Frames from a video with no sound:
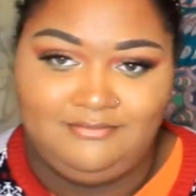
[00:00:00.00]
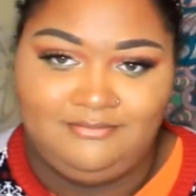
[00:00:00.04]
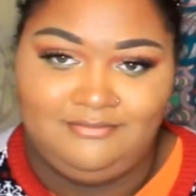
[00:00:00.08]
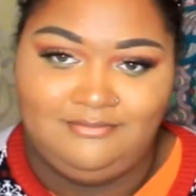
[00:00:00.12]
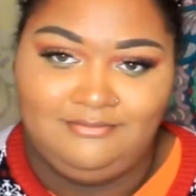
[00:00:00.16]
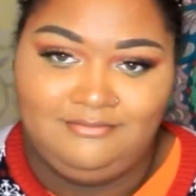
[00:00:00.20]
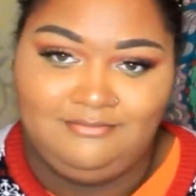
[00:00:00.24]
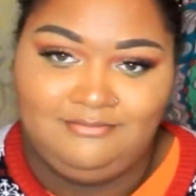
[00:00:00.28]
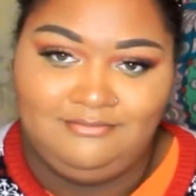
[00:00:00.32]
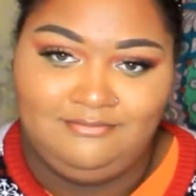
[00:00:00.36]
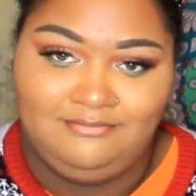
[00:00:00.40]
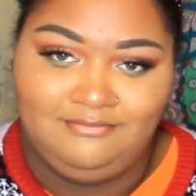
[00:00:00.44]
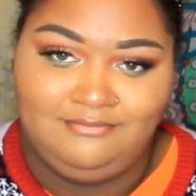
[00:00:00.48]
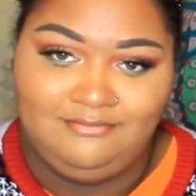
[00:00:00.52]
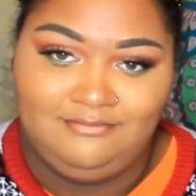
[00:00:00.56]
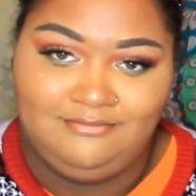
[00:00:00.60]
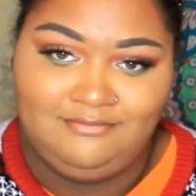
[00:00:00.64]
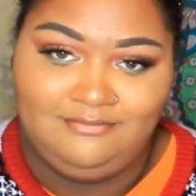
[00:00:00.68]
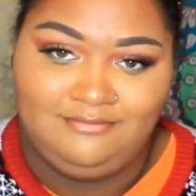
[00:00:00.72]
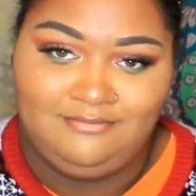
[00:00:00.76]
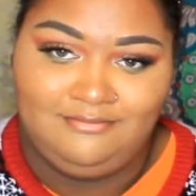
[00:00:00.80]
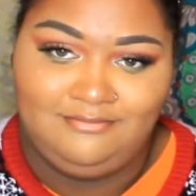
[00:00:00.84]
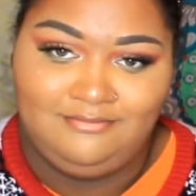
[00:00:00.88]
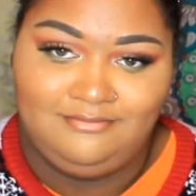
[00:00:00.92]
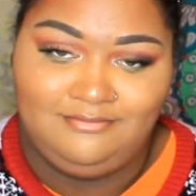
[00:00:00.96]

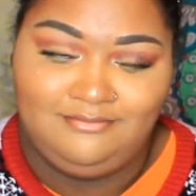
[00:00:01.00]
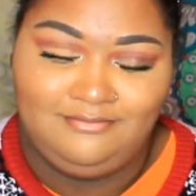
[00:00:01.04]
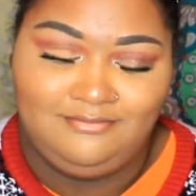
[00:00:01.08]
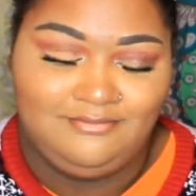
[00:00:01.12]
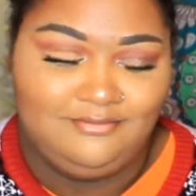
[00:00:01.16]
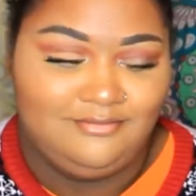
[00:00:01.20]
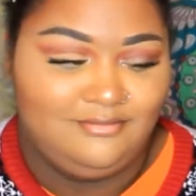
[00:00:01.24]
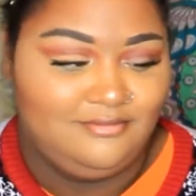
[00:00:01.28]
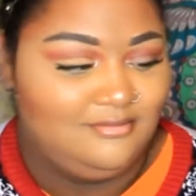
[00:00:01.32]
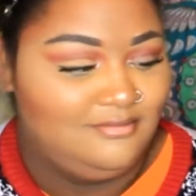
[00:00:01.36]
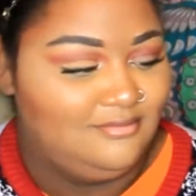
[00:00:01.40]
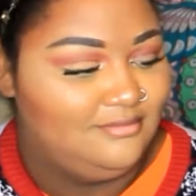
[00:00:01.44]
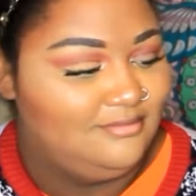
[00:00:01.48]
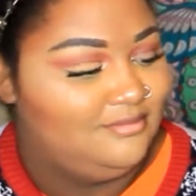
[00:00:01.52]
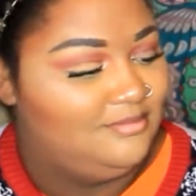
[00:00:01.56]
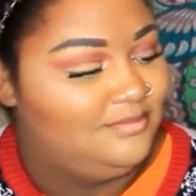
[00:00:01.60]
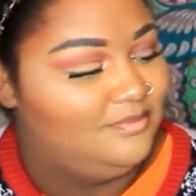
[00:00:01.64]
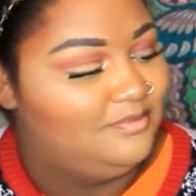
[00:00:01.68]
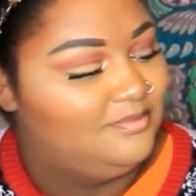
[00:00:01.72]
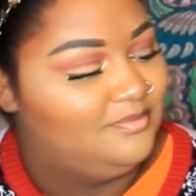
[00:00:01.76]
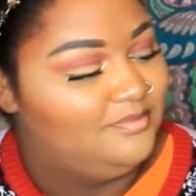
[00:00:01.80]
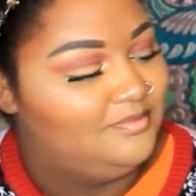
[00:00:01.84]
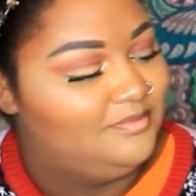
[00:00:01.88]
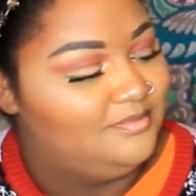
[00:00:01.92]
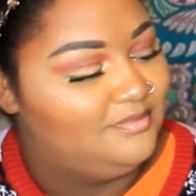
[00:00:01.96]

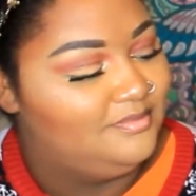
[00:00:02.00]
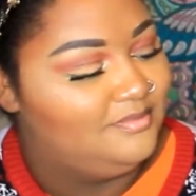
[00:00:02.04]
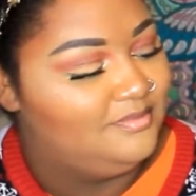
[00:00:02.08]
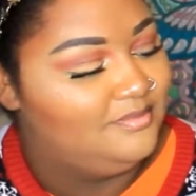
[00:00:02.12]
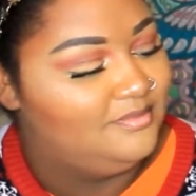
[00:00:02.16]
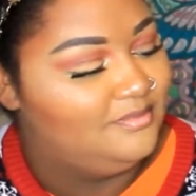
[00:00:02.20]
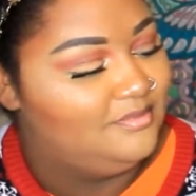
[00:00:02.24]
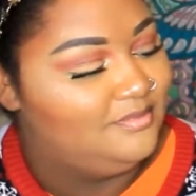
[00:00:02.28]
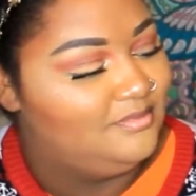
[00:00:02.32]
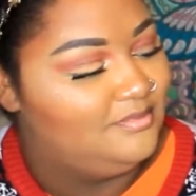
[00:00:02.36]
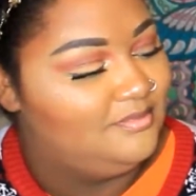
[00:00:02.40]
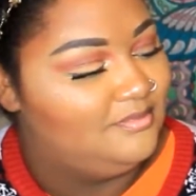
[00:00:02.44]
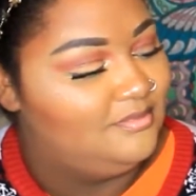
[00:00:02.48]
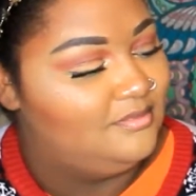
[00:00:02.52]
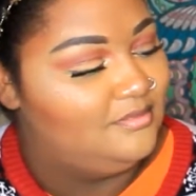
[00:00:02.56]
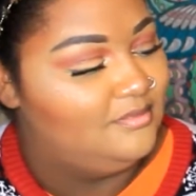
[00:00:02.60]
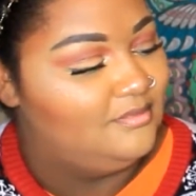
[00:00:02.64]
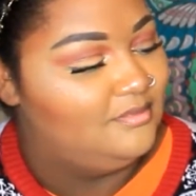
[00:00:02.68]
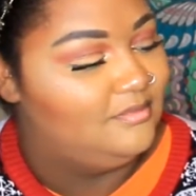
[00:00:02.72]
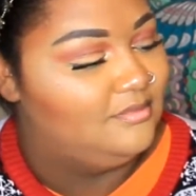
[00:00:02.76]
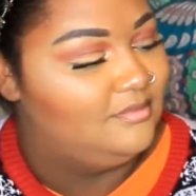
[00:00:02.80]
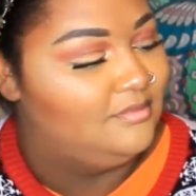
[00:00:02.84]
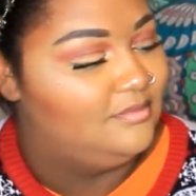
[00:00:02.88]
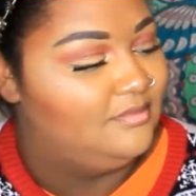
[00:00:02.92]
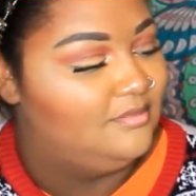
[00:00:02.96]

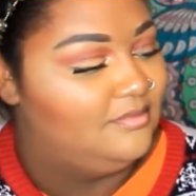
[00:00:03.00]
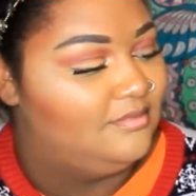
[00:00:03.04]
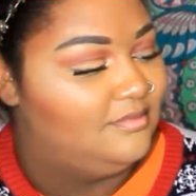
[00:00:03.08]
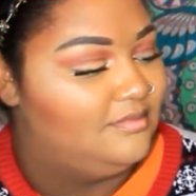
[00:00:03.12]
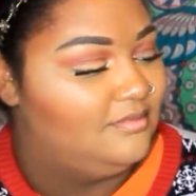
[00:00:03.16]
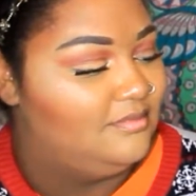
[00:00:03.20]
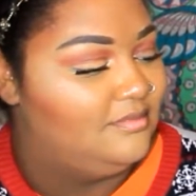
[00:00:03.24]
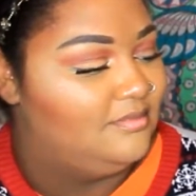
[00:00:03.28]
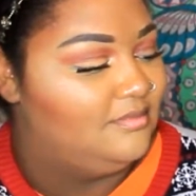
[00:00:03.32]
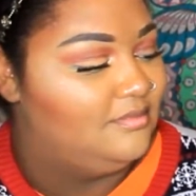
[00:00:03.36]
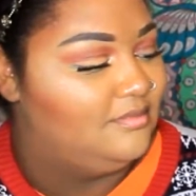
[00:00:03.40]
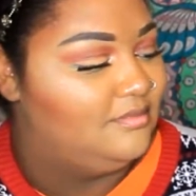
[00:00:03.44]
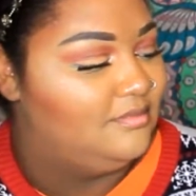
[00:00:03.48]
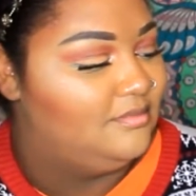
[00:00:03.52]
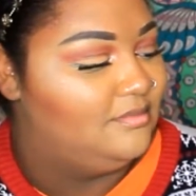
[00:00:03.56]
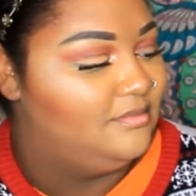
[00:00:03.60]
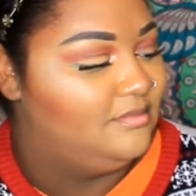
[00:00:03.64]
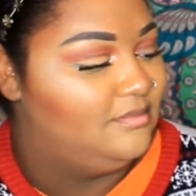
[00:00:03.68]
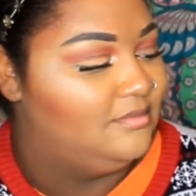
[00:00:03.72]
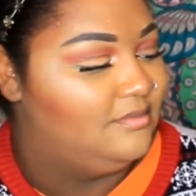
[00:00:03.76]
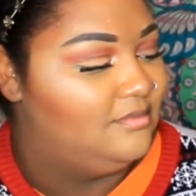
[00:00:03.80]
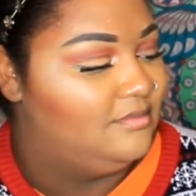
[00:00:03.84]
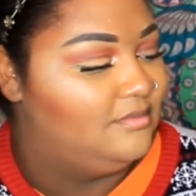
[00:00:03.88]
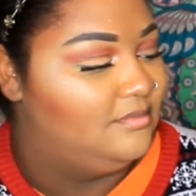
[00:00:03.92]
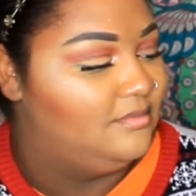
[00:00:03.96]

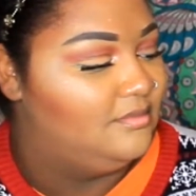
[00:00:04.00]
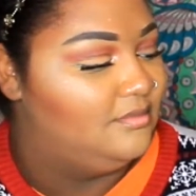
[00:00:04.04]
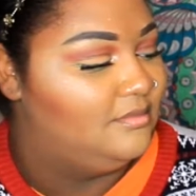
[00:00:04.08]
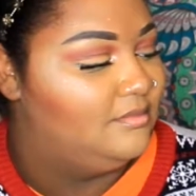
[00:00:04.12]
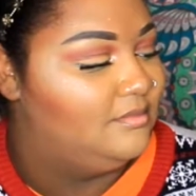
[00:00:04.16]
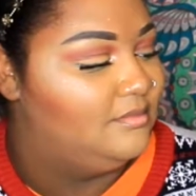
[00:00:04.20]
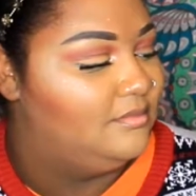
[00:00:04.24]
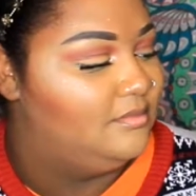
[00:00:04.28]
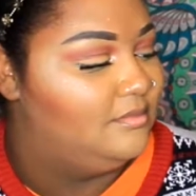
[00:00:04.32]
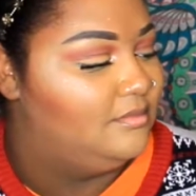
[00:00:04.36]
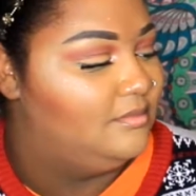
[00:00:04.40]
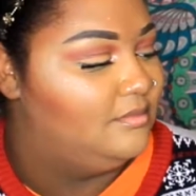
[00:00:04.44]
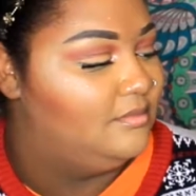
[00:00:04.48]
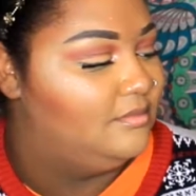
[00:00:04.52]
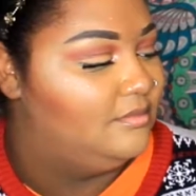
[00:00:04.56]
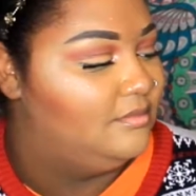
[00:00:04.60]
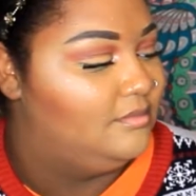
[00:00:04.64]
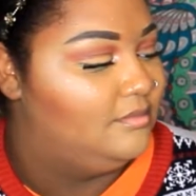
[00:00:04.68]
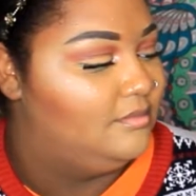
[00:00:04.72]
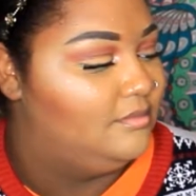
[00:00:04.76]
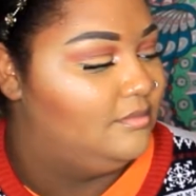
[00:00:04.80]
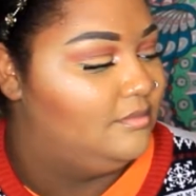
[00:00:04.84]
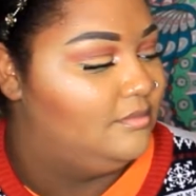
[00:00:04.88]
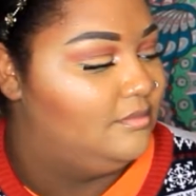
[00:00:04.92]
No words are spoken by the person on screen.